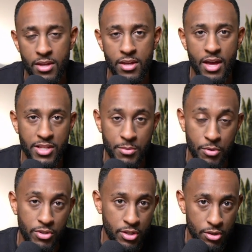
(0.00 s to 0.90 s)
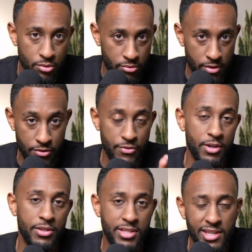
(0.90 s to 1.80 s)
As opposed to you, if you follow
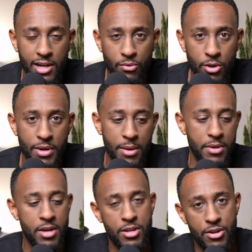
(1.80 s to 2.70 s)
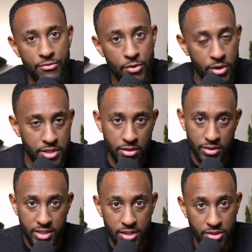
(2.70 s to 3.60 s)
this exact roadmap, you're focusing on the
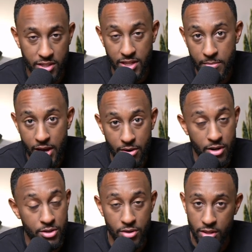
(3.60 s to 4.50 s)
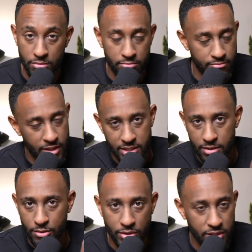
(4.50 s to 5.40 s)
skill sets that matter. And you can, like I said,
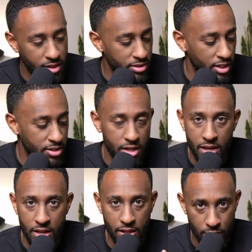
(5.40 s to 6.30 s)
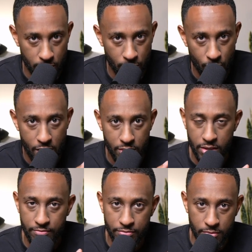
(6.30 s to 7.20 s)
learn these skill sets, learn routing,
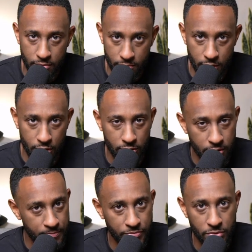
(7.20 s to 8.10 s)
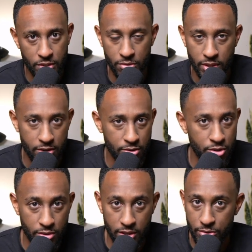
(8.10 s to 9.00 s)
learn you know layer two
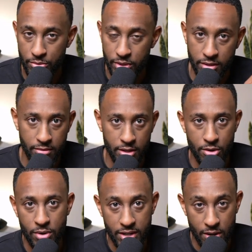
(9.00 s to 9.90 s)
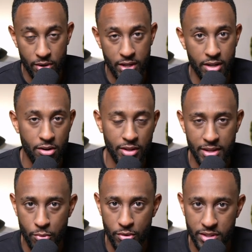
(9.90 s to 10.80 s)
layer three layer one networking all that
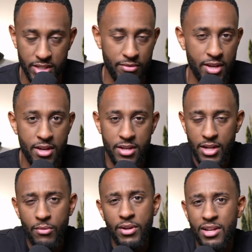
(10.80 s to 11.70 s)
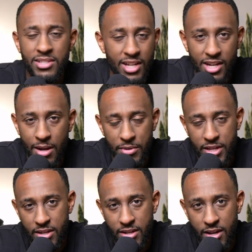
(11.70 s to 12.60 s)
important stuff networking is not
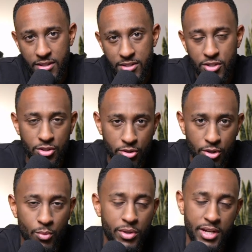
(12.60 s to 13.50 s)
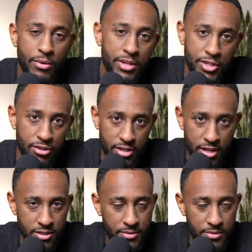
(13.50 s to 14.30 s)
complicated guys just learn what a network engineer does